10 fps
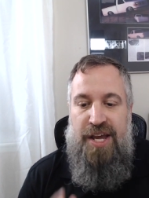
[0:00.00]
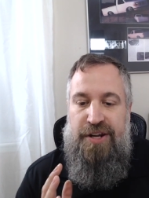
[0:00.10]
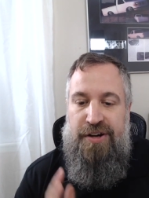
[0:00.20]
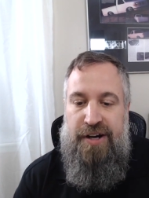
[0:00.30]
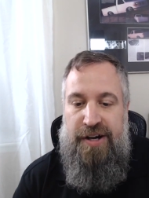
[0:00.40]

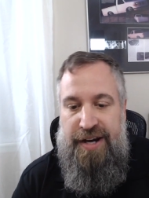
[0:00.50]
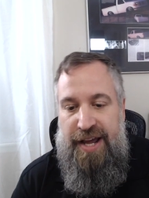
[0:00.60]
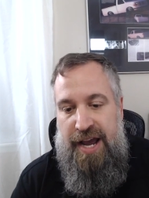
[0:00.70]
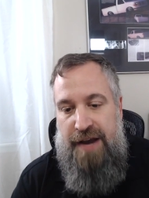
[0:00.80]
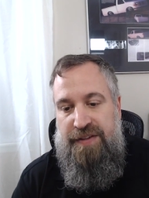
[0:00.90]
you're going to
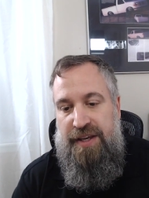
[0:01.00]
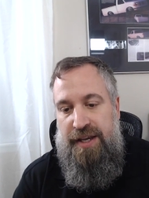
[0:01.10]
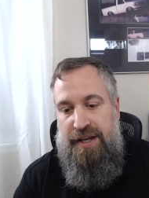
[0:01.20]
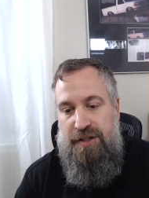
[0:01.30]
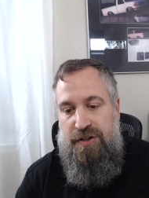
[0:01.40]
have to
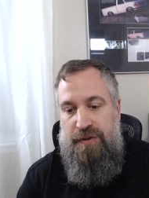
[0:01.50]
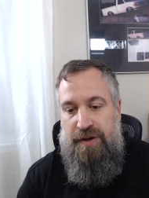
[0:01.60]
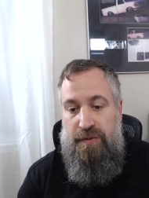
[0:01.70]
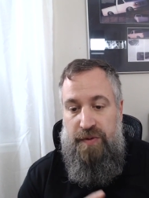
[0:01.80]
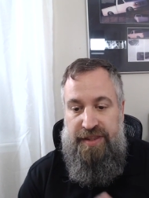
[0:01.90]
get into
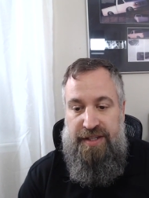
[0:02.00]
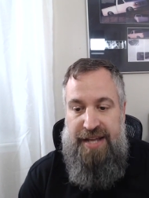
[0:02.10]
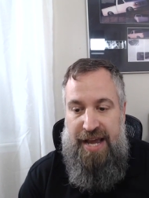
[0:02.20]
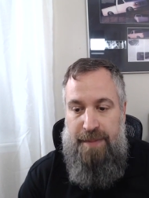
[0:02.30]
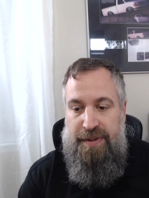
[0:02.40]
it with a
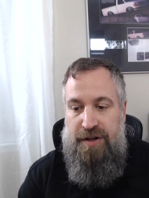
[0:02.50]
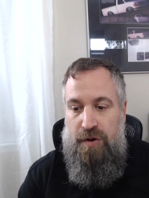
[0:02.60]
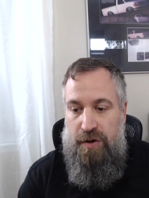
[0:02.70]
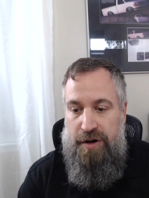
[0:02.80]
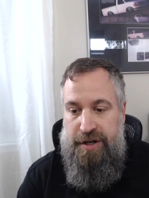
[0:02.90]
tablet
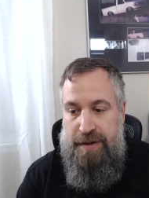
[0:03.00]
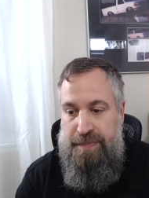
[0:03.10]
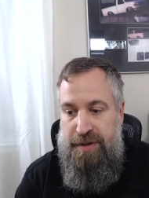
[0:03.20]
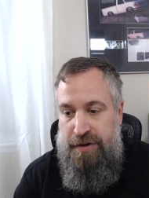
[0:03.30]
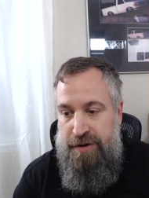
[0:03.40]
or a
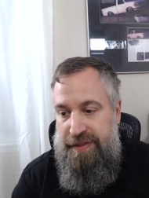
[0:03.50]
computer.